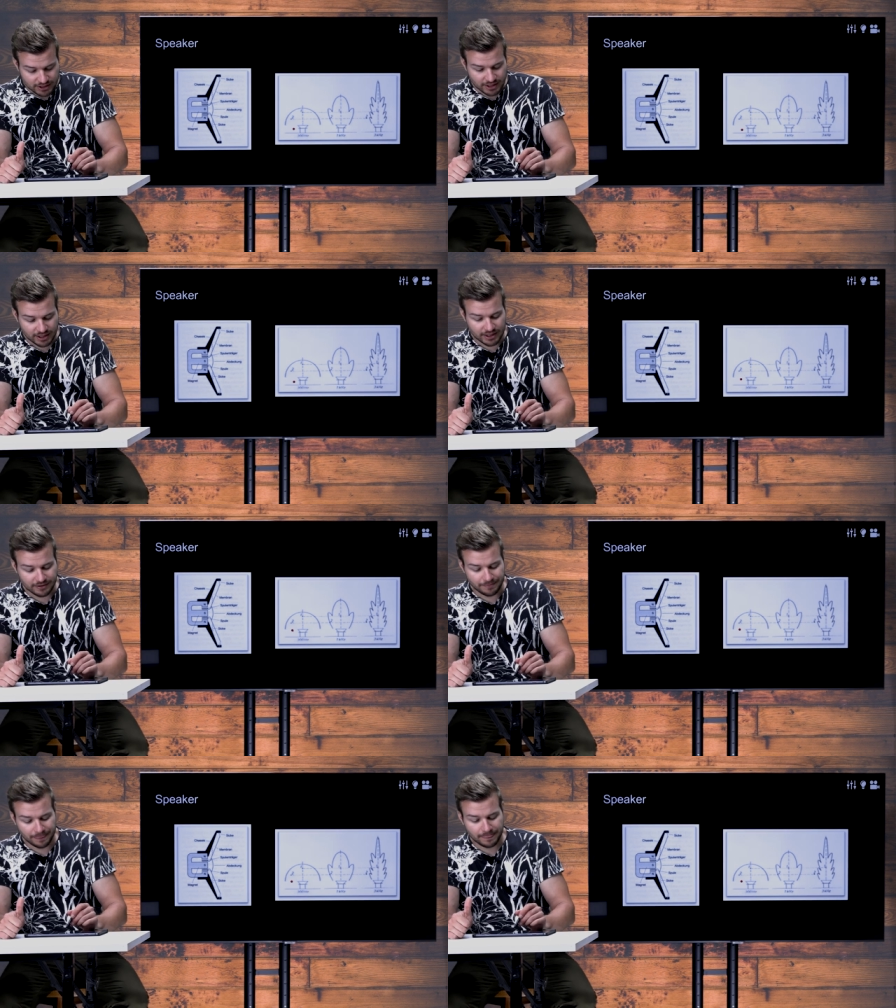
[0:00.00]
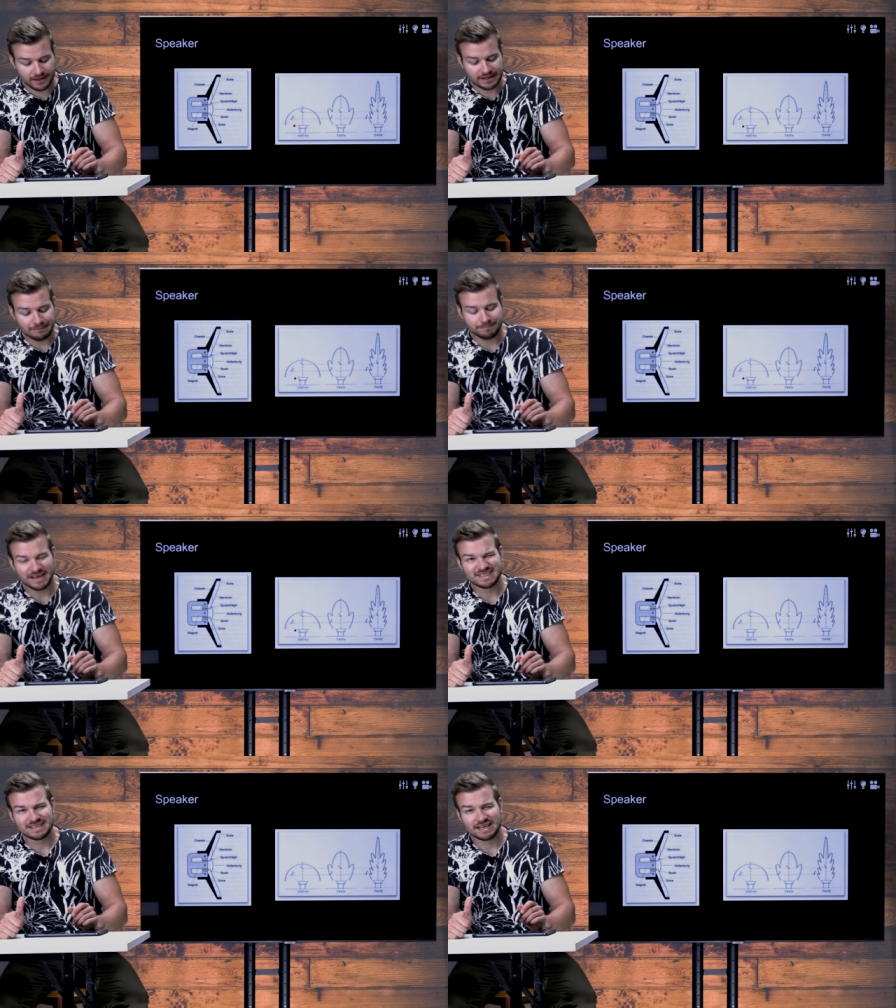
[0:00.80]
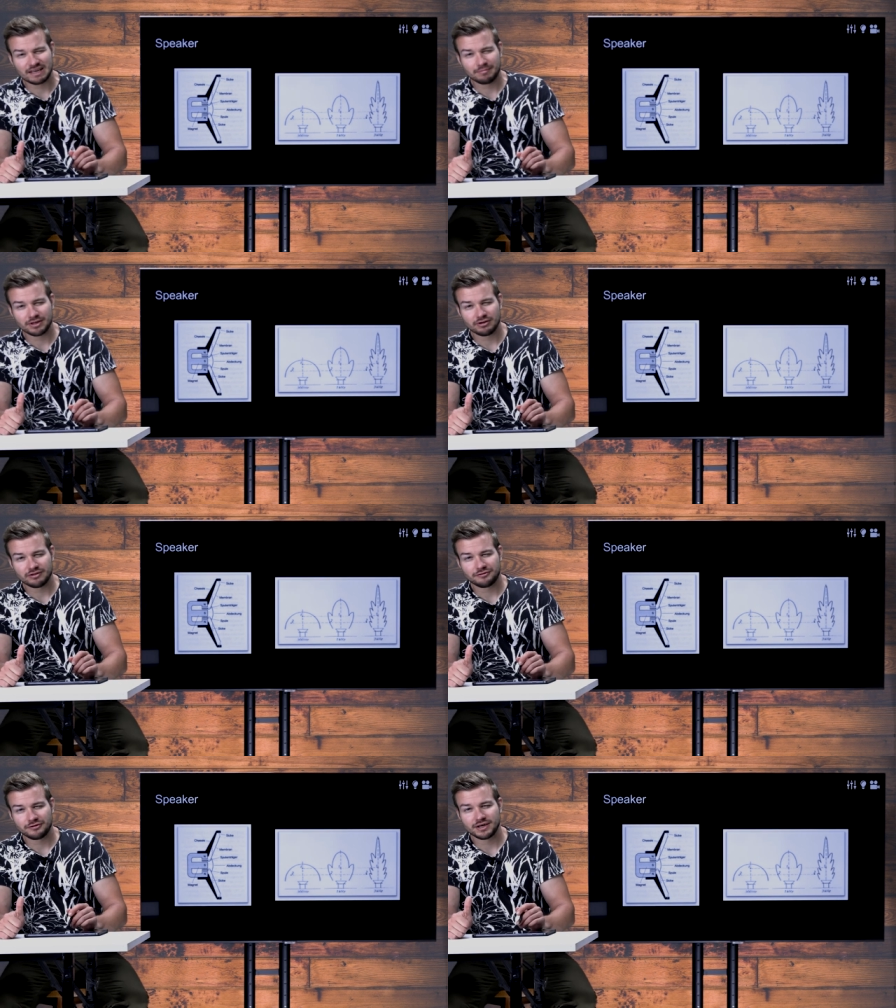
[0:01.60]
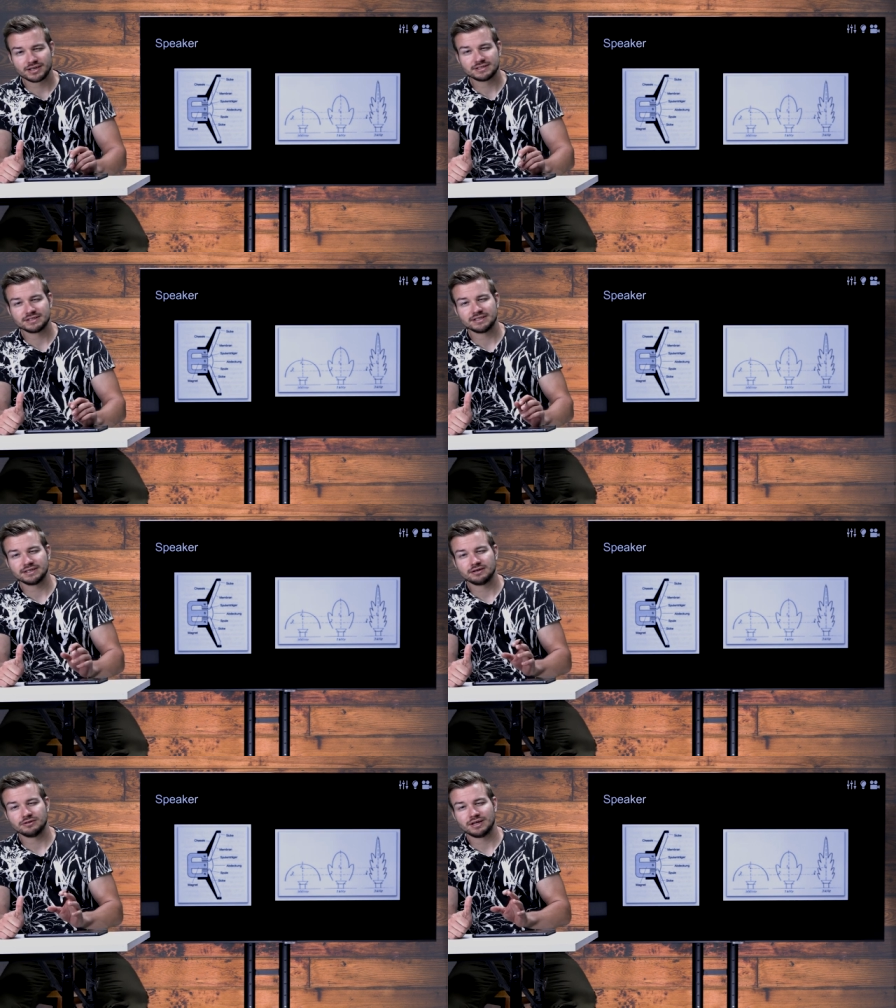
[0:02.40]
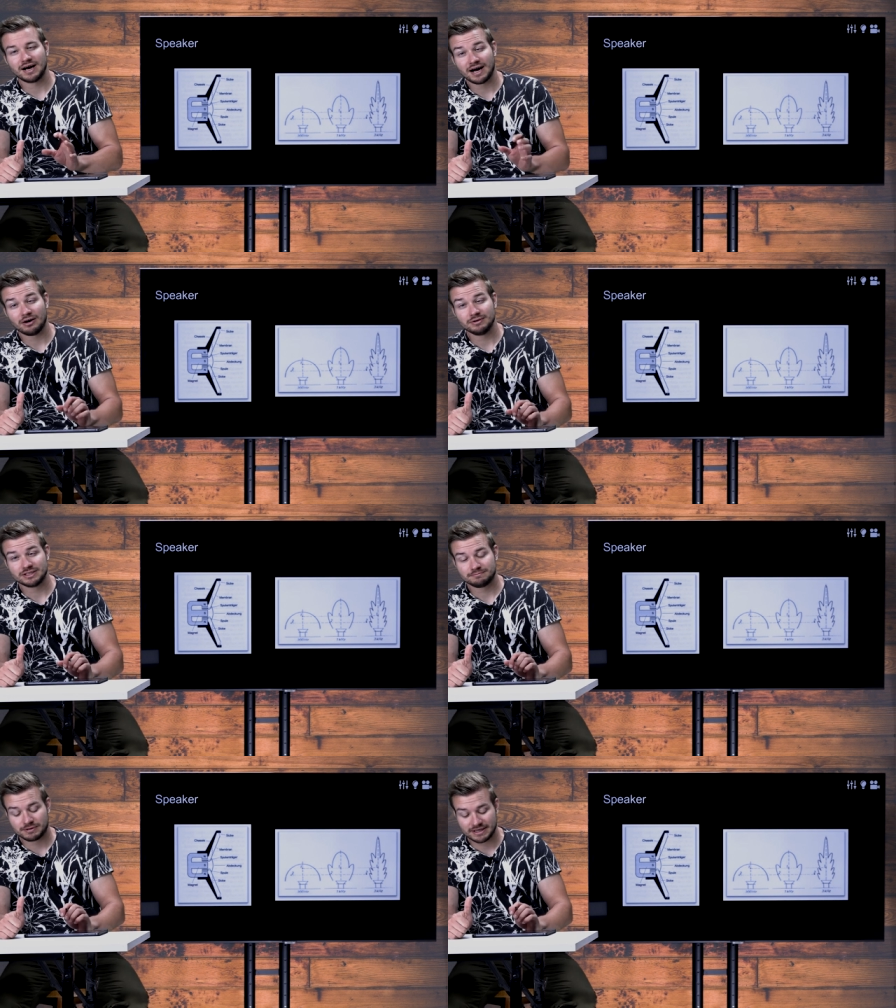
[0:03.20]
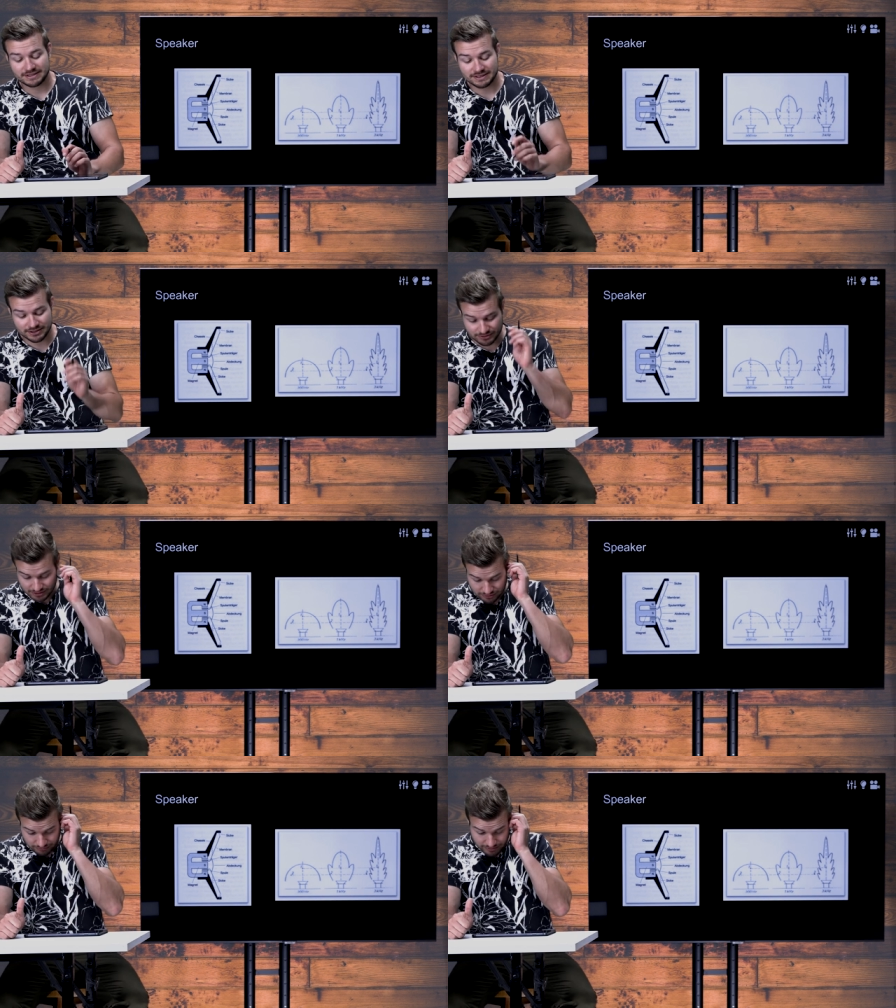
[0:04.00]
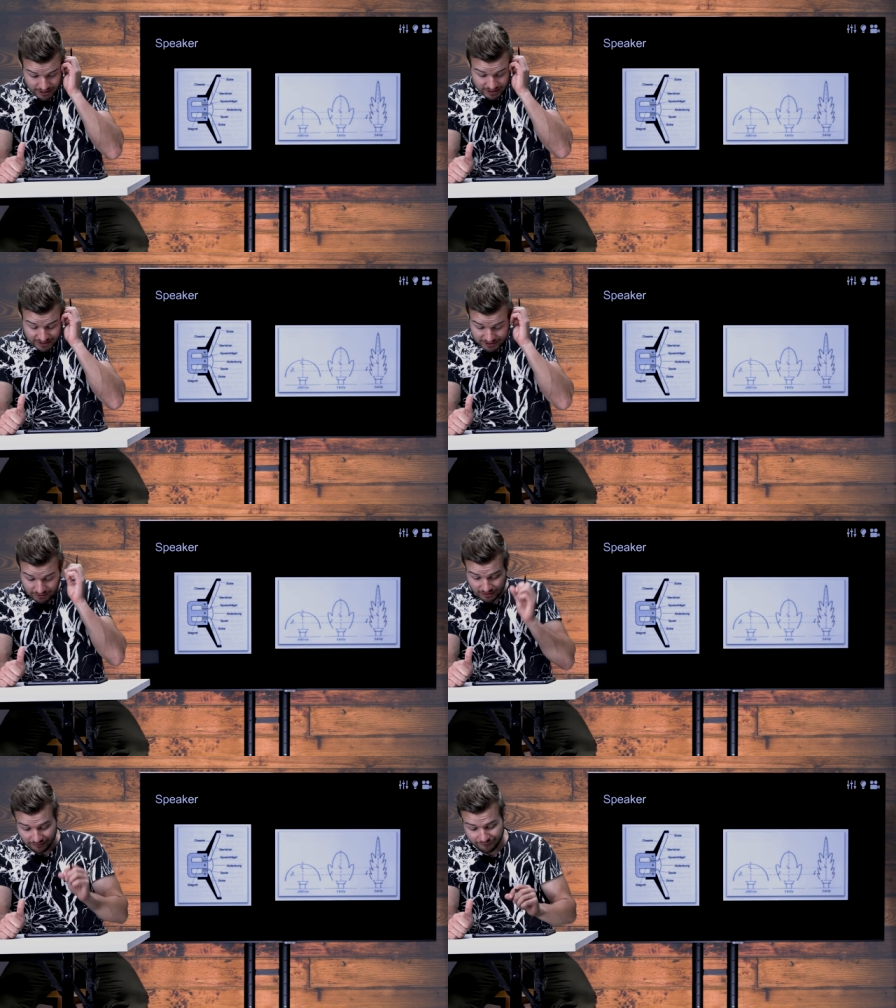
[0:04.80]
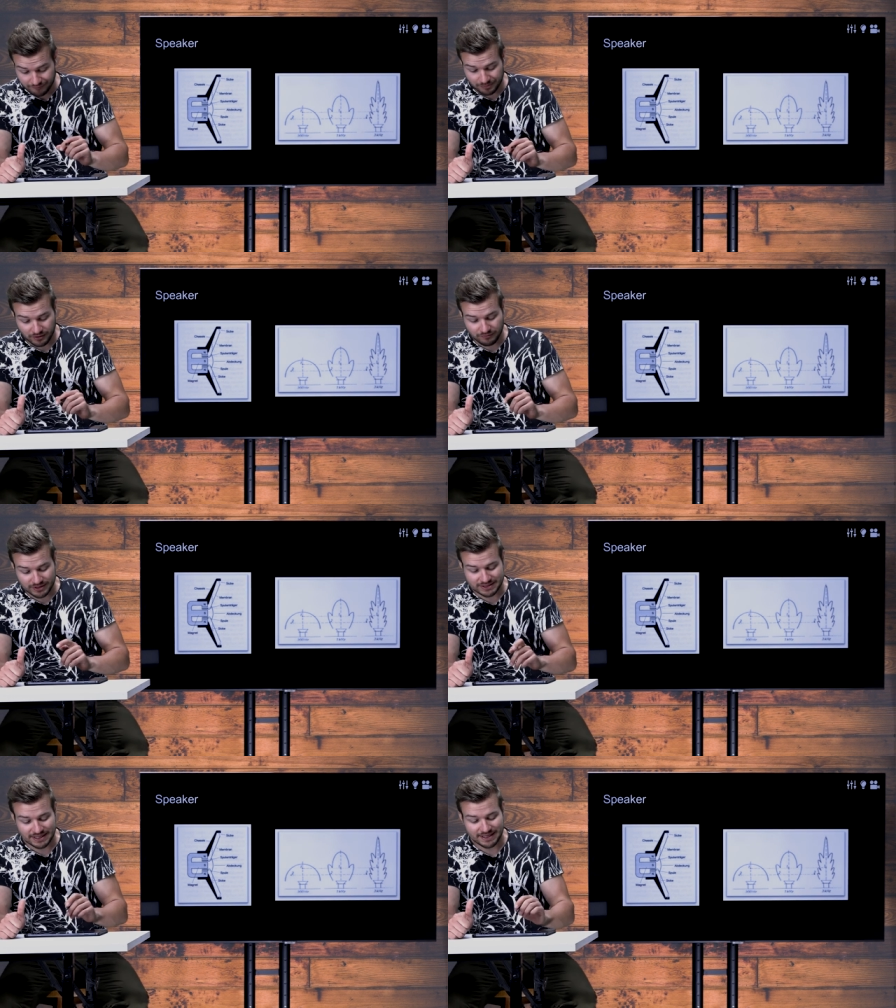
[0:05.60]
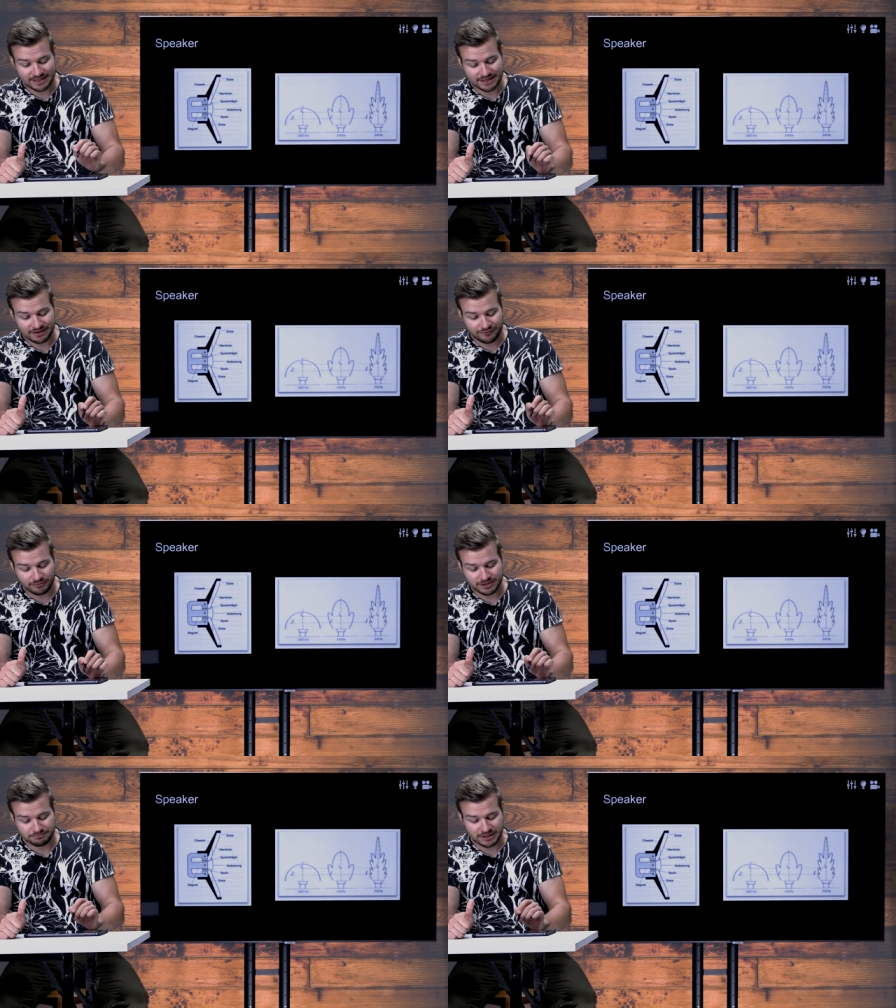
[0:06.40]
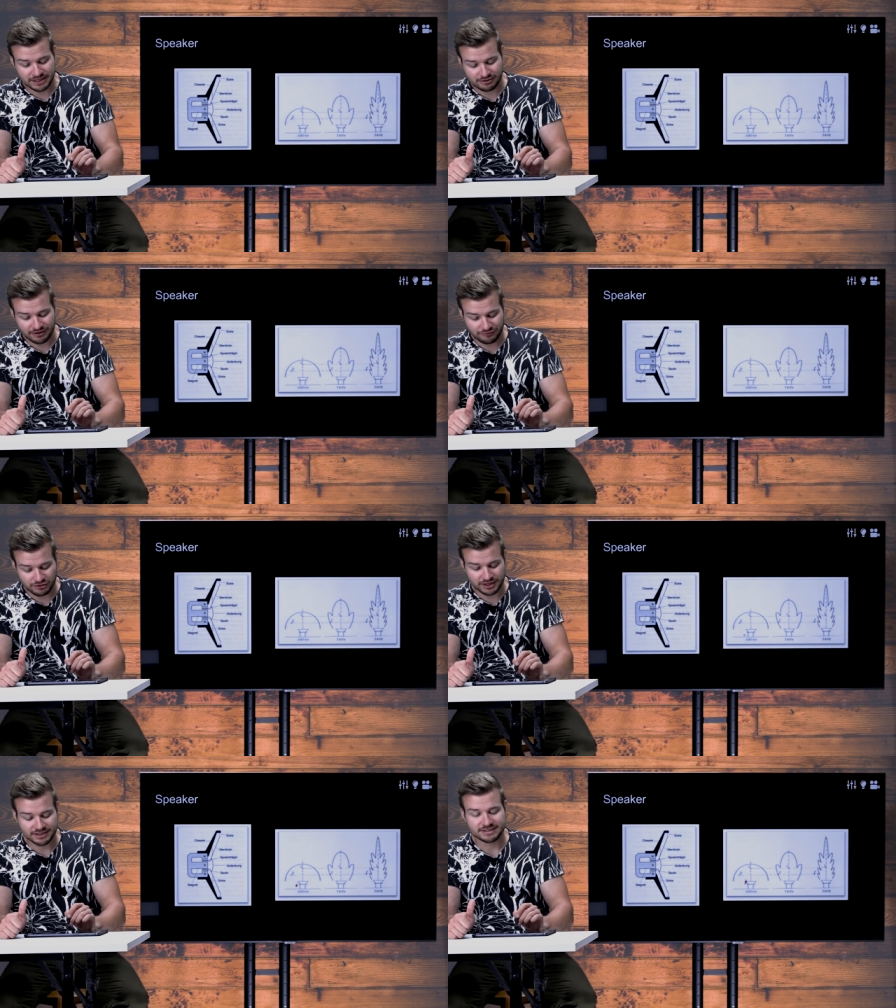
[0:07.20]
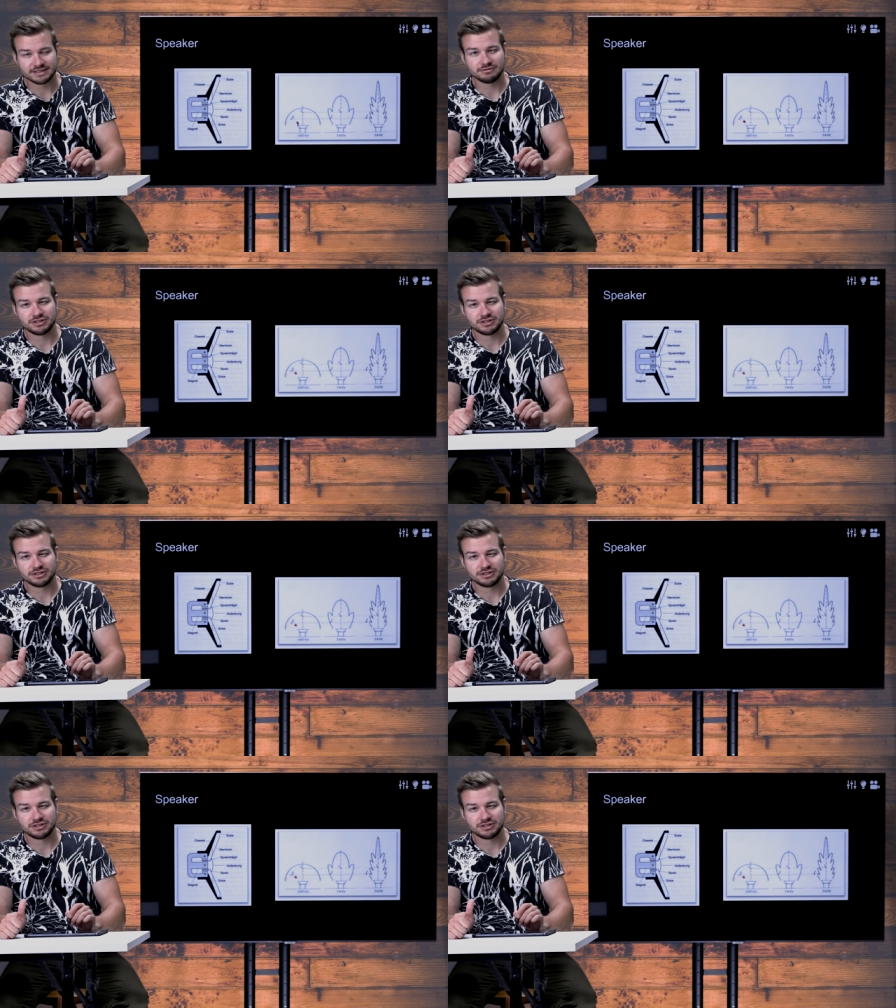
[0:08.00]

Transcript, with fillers: uh, it depends a little bit on the frequency on how it spreads into the room so if we send from a speaker a frequency